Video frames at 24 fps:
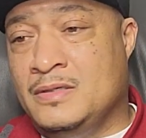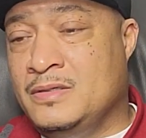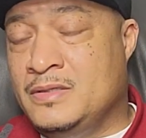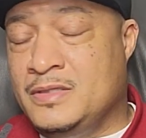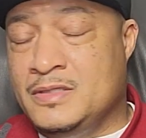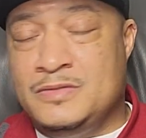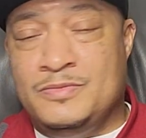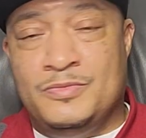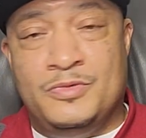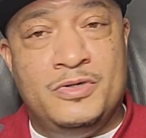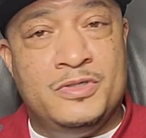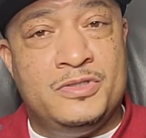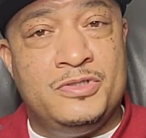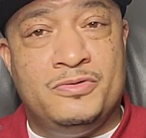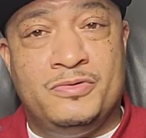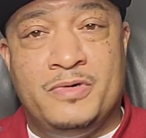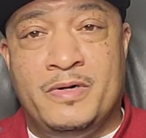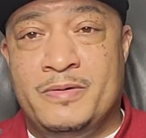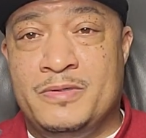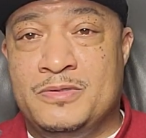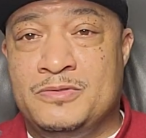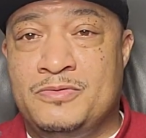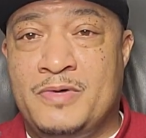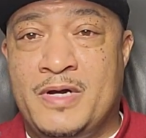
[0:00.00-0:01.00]
This
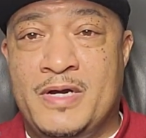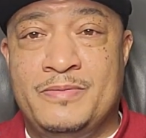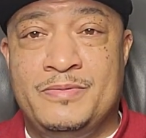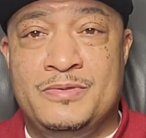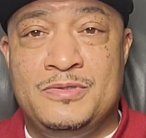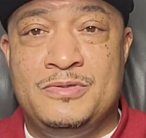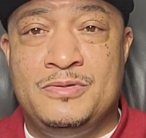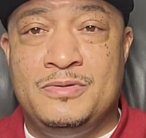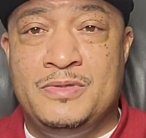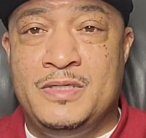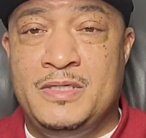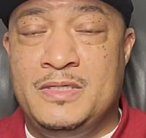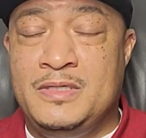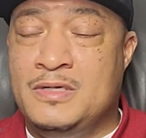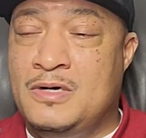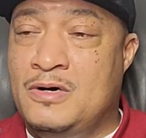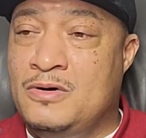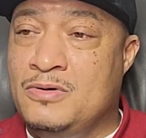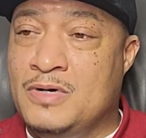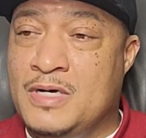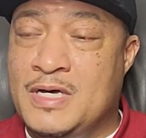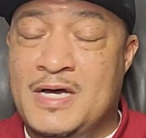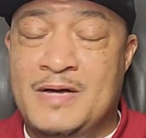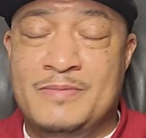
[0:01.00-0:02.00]
mortuary is right
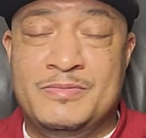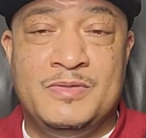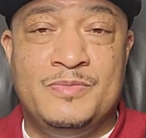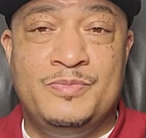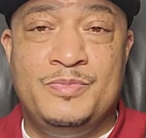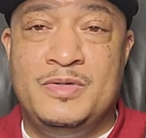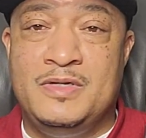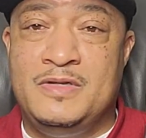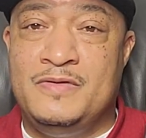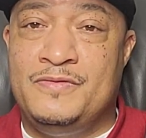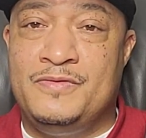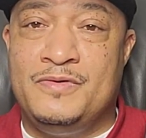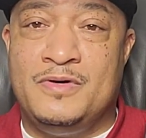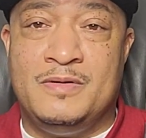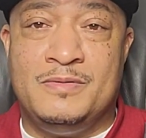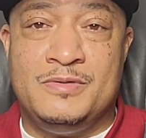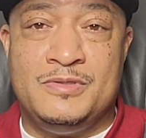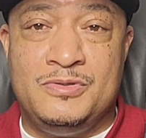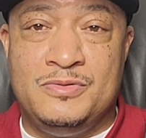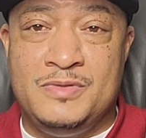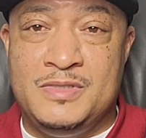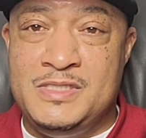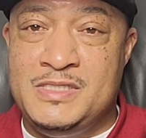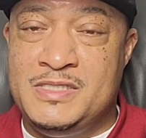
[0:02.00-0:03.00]
on Compton
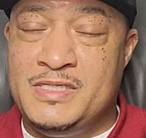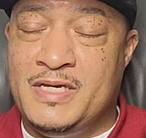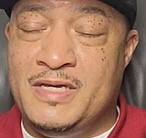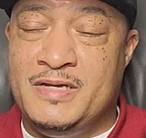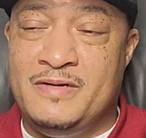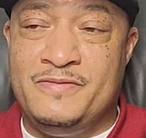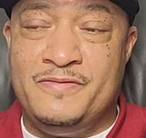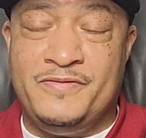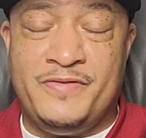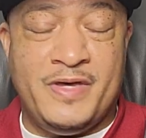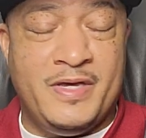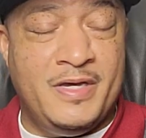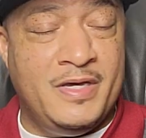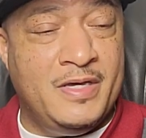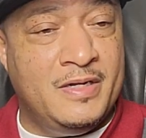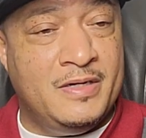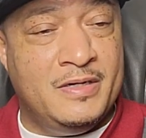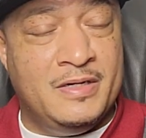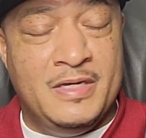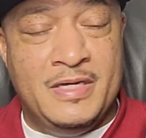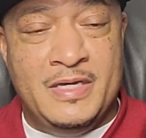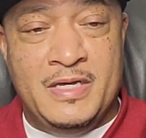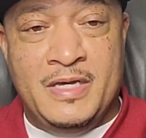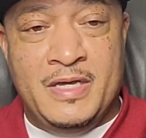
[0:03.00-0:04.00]
Boulevard between Santa Fe
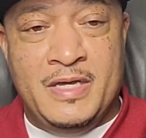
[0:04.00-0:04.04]
and